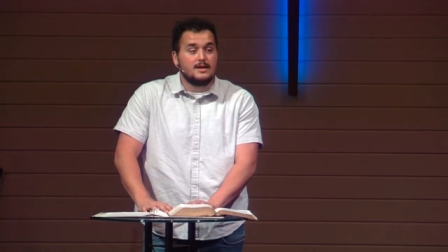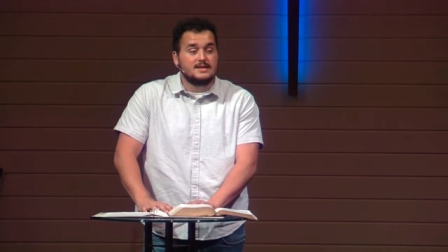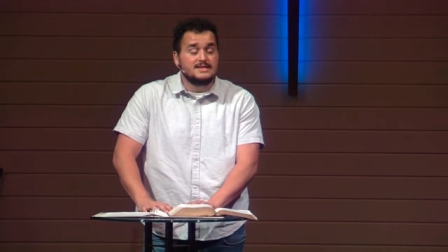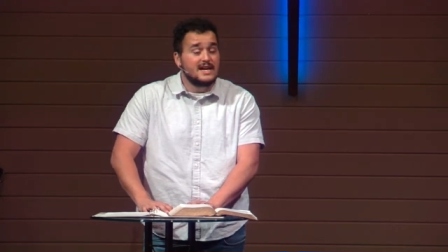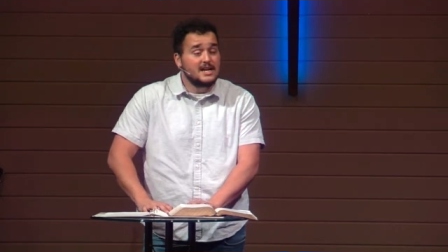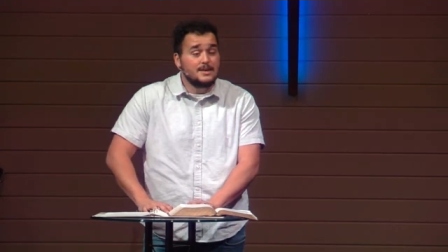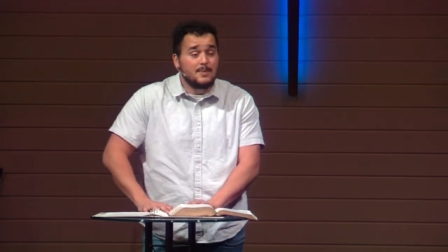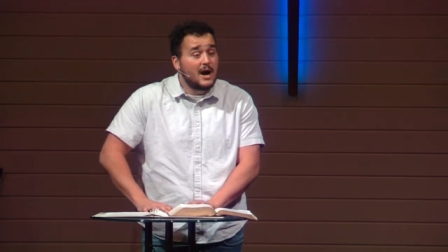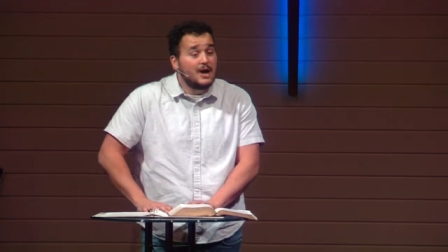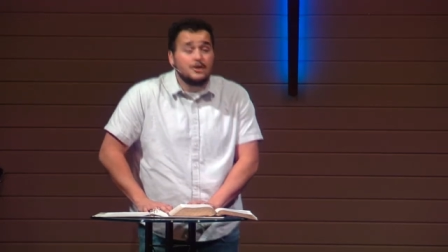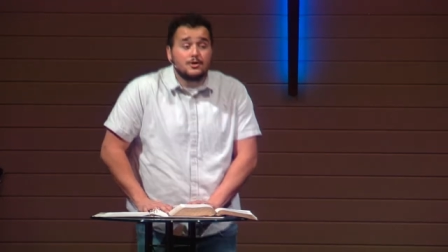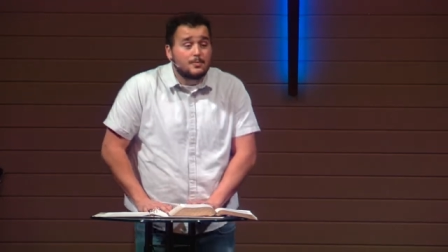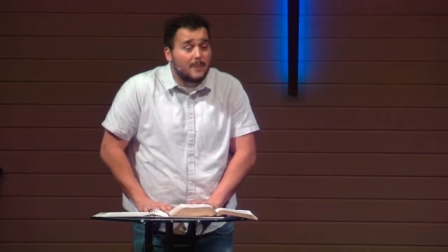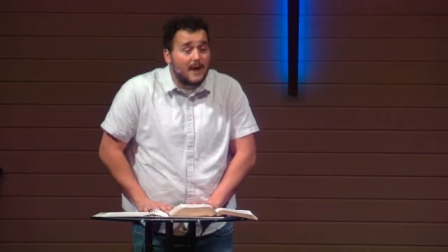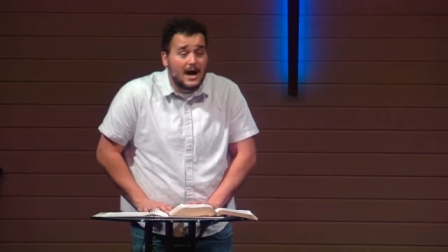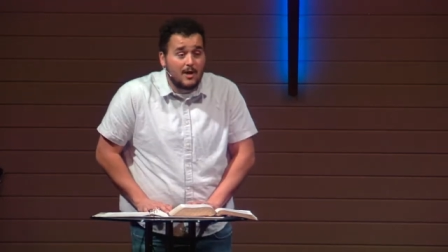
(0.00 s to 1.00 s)
It's not about
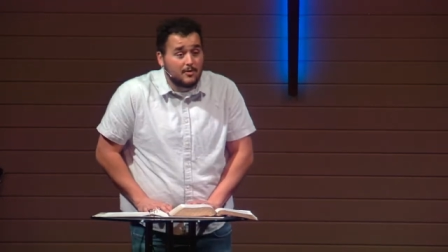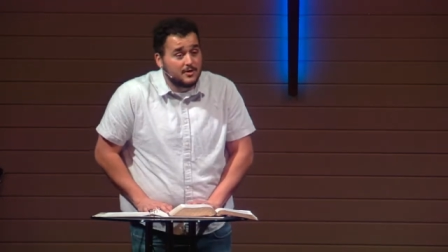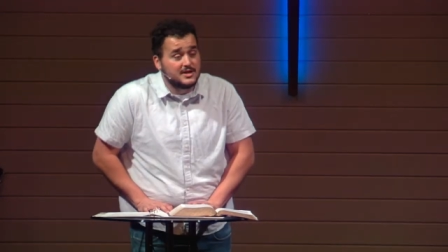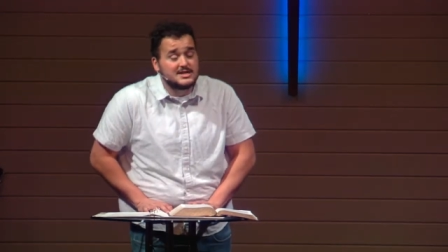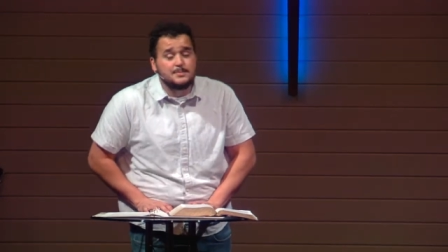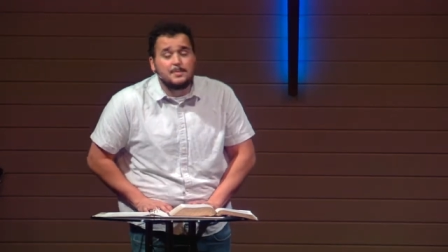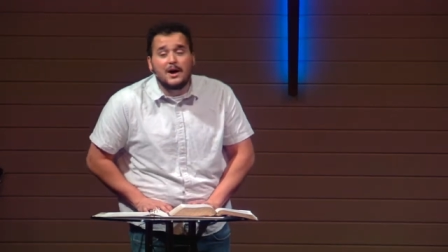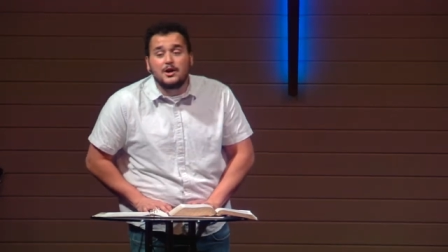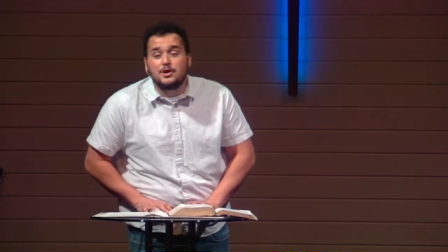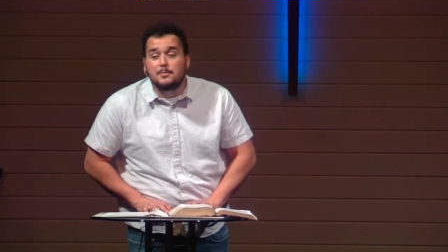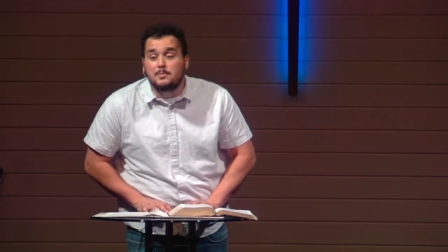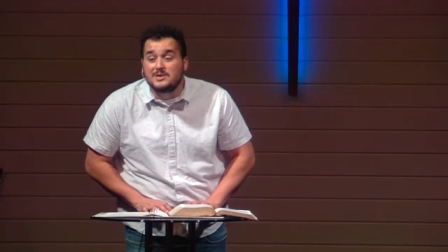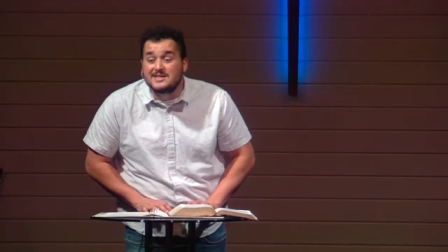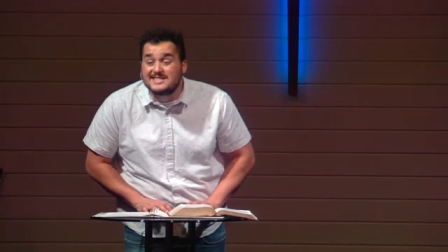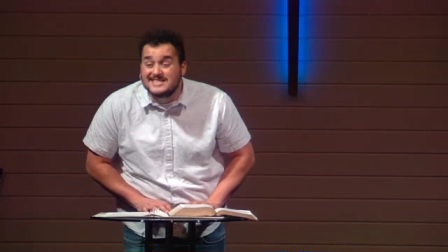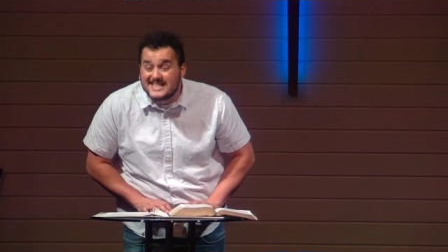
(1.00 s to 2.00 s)
your power. It's about your
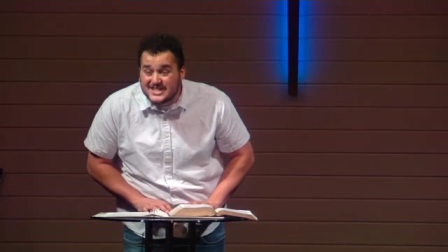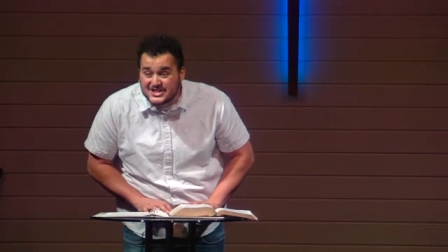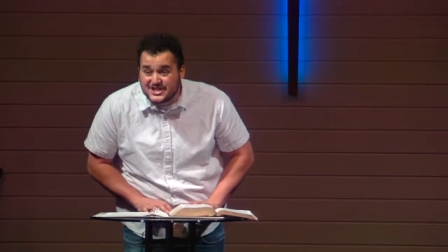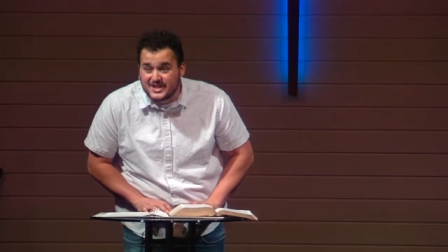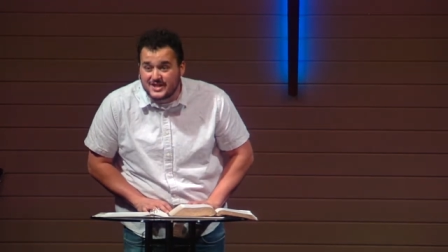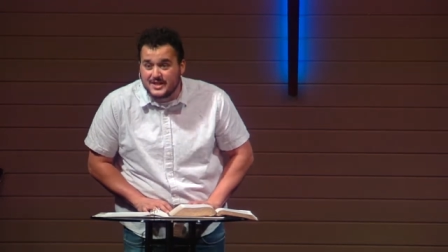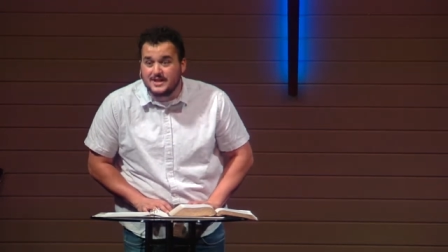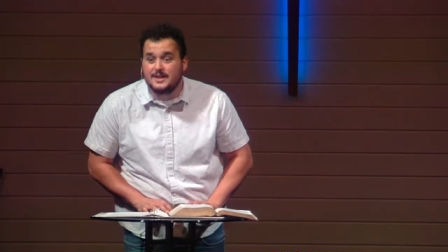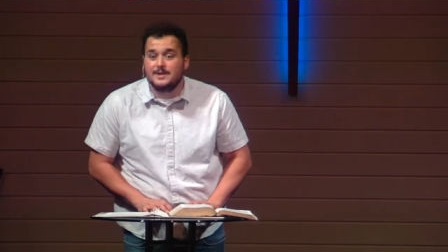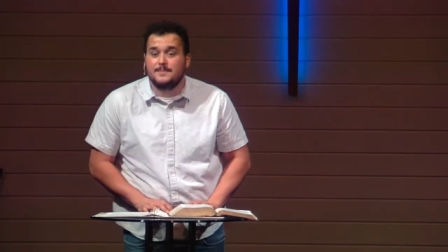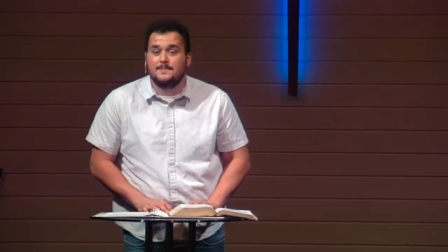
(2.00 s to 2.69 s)
position.